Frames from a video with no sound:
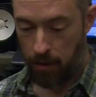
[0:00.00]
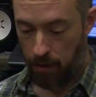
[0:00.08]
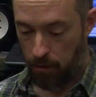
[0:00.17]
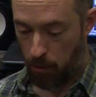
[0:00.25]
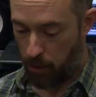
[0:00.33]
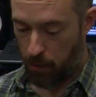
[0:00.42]

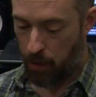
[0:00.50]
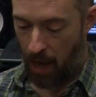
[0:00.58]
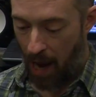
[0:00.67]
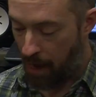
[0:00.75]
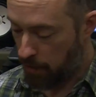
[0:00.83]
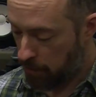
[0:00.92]
a
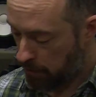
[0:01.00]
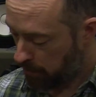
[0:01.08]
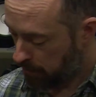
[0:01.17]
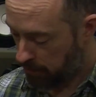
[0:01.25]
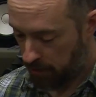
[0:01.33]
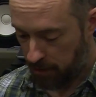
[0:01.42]
hand,
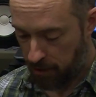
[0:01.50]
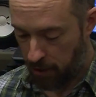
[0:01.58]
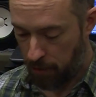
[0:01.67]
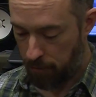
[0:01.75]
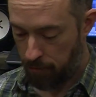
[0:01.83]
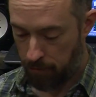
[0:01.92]
that's
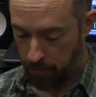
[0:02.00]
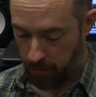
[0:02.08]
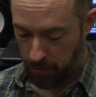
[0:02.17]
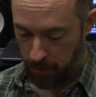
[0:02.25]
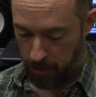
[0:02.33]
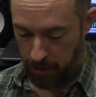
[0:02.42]

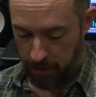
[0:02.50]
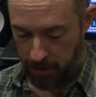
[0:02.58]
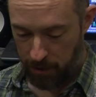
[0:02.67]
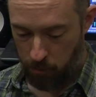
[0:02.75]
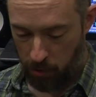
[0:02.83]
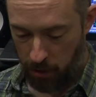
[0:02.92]

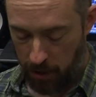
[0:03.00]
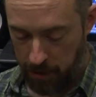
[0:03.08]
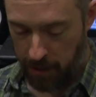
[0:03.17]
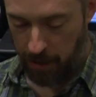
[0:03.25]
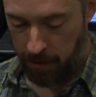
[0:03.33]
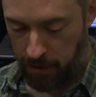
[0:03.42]
one kind of
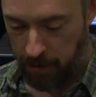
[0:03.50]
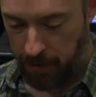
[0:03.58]
sound,